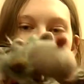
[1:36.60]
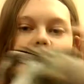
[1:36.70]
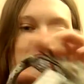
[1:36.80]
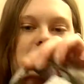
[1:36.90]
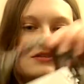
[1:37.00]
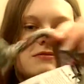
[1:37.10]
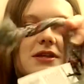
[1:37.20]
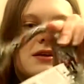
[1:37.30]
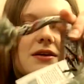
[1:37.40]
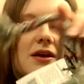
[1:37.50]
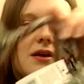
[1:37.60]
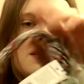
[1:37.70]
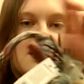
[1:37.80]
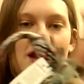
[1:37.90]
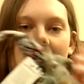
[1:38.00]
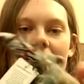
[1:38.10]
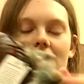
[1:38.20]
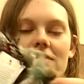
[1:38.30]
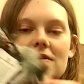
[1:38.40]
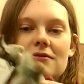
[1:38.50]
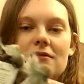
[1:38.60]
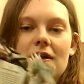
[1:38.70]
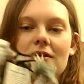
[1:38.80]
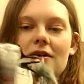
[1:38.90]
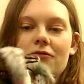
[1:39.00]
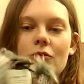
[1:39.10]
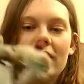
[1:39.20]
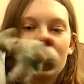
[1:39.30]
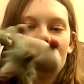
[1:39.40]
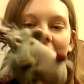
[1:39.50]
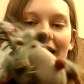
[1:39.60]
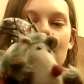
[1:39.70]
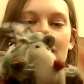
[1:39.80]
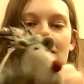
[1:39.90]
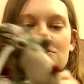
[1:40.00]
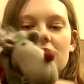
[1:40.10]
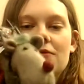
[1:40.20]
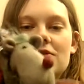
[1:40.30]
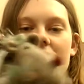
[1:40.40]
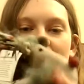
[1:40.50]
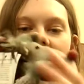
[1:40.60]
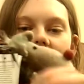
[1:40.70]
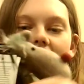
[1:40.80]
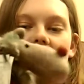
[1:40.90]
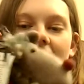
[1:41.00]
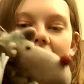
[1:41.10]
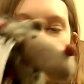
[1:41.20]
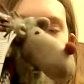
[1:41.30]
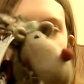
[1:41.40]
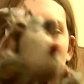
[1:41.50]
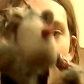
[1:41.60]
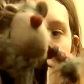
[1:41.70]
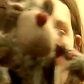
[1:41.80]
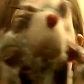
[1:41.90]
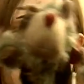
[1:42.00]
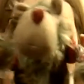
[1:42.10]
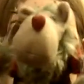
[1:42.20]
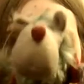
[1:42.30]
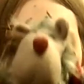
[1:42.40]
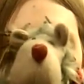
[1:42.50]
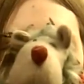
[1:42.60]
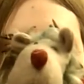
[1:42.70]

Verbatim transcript: this because of the heft uh, of the wire in the hat. So I found this one and I'm sticking with him. He